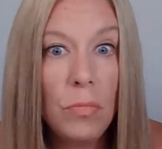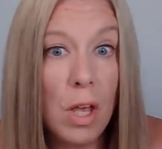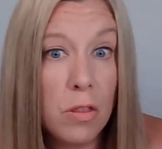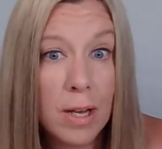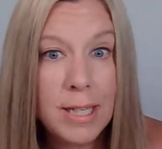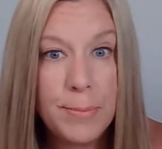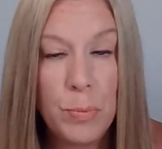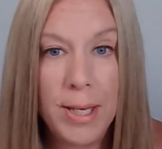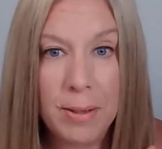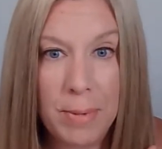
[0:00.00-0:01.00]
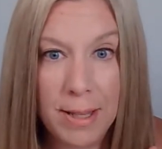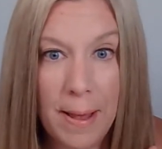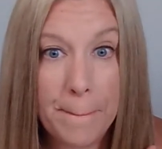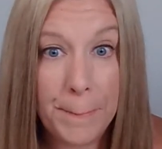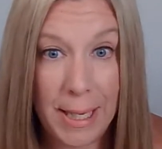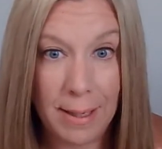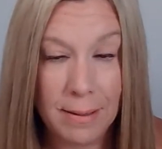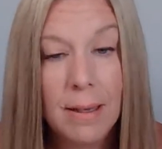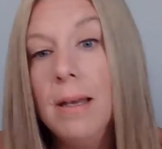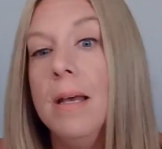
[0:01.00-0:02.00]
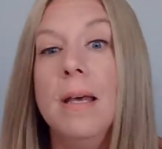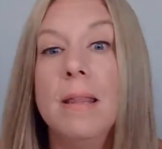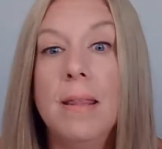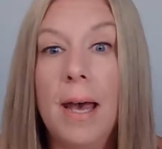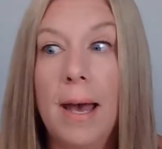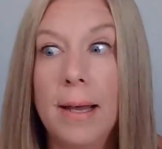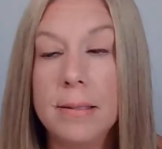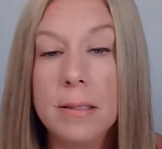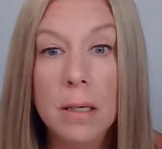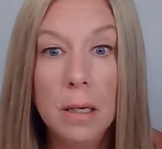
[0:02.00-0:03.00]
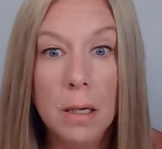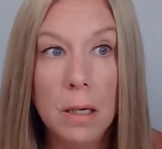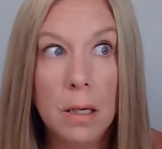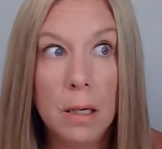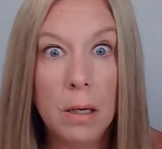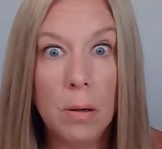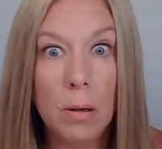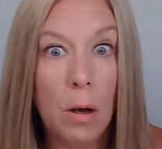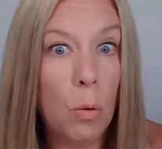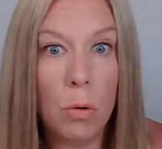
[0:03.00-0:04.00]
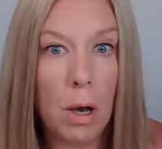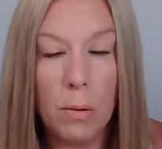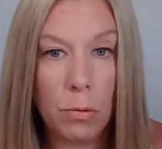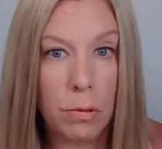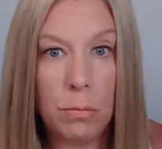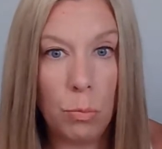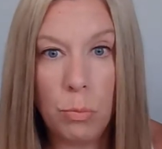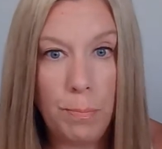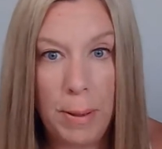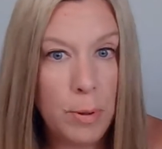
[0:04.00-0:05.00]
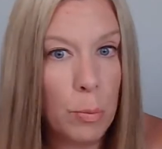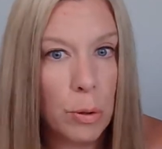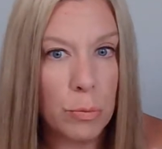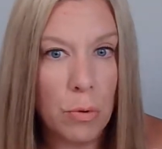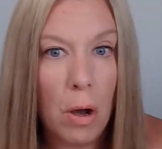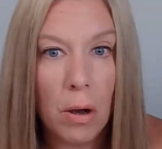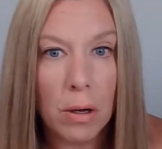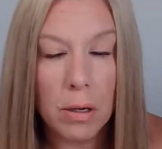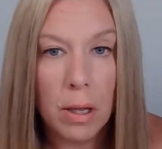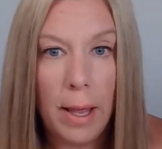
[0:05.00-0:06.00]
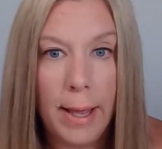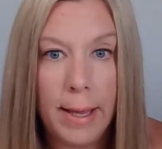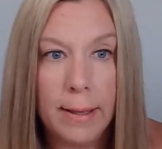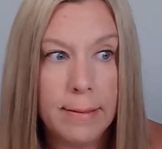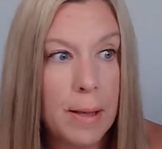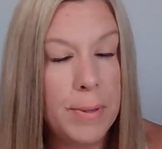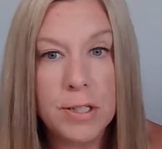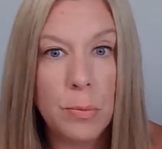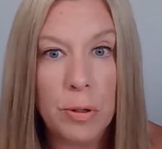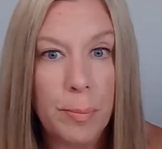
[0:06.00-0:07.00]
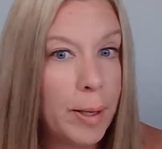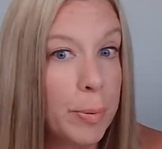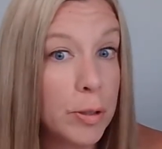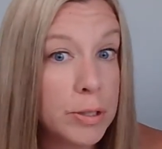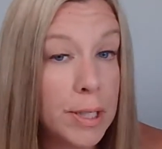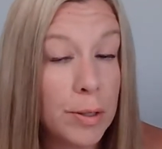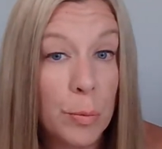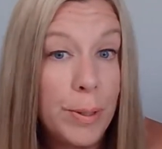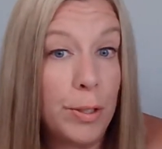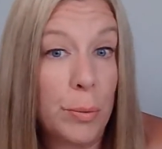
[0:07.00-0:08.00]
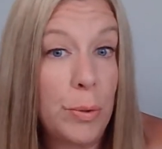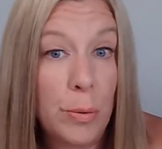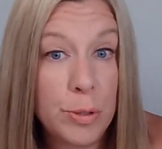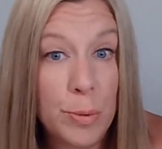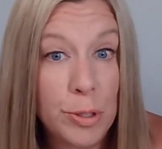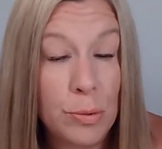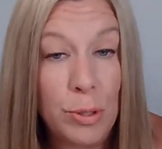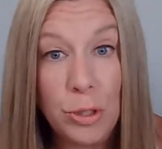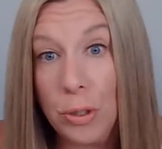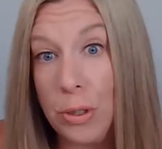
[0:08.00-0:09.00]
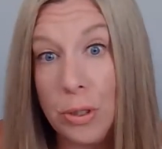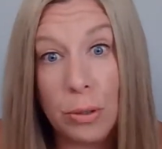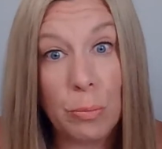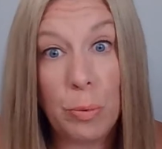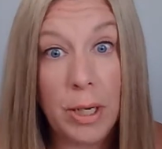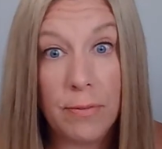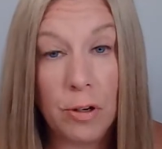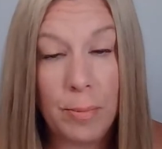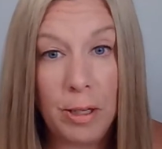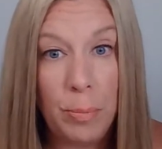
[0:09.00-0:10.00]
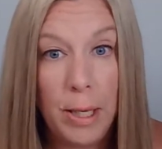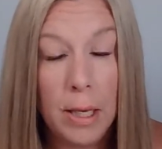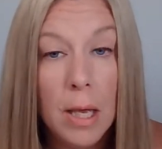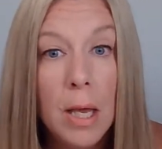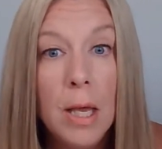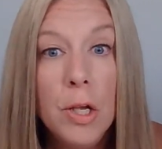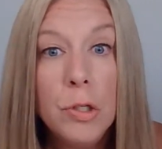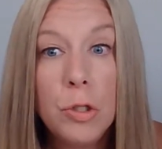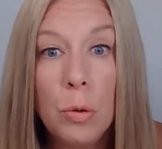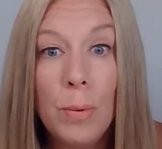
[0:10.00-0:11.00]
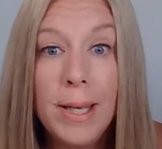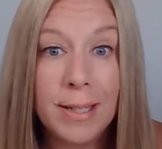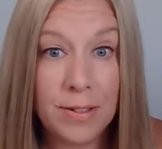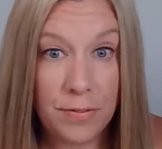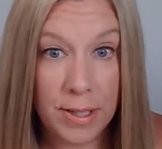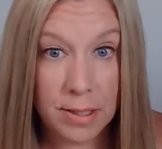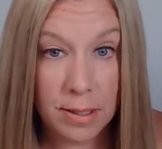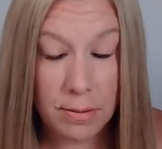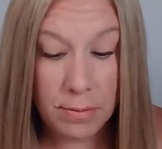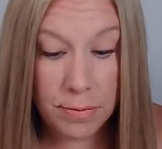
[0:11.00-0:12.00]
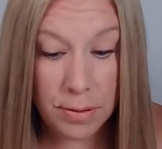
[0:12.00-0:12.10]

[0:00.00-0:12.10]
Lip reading: a lot of times we can make that mean that, oh God, maybe we're wrong. And that means that we're a bad person or we don't know as much as we should or whatever it might be. So we get defensive